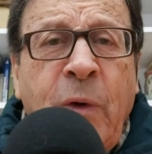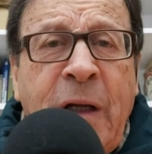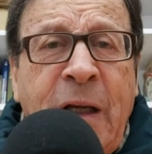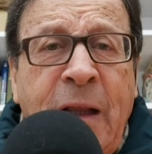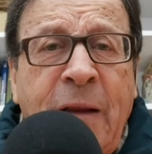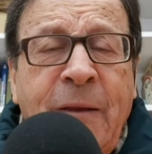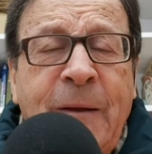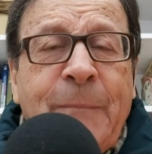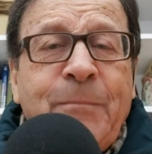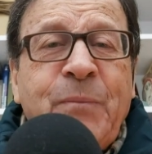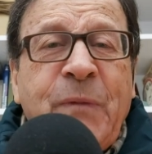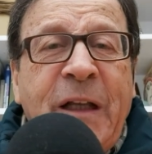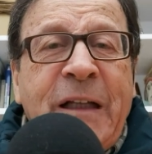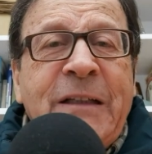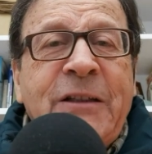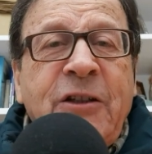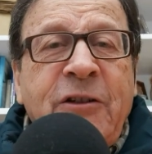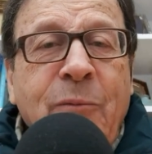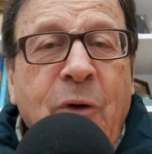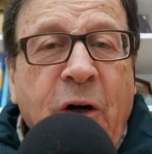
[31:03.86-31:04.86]
we need
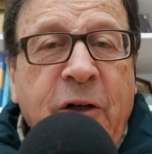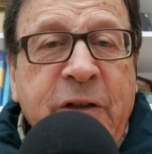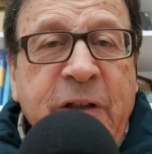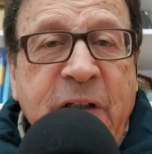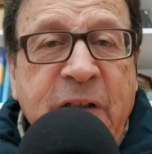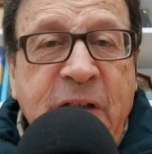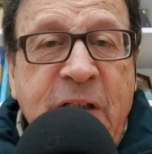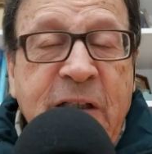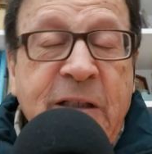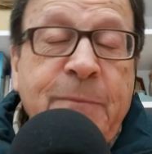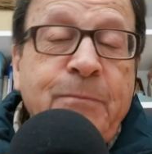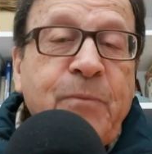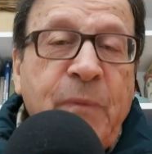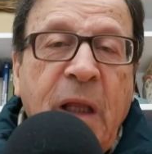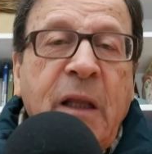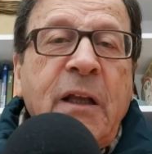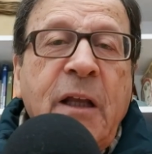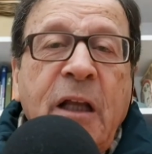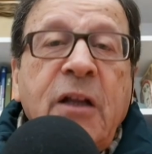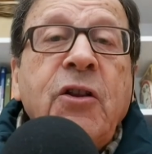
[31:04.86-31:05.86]
in democracies
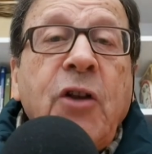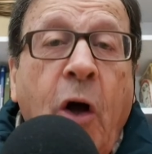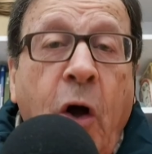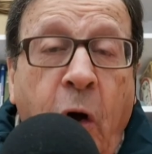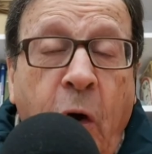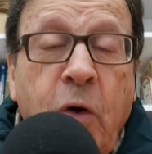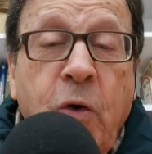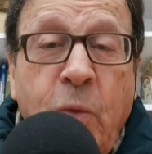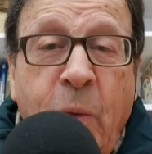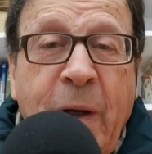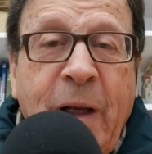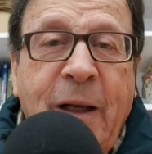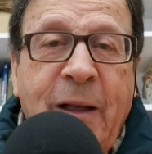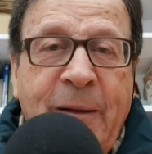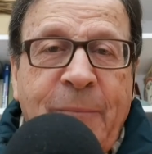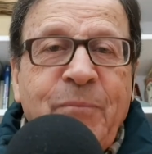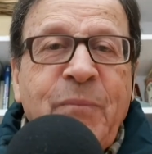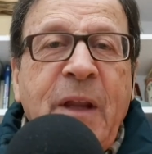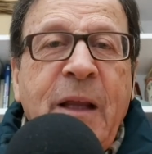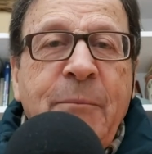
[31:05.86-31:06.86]
in the whole
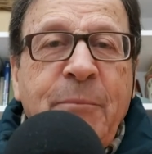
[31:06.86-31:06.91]
world.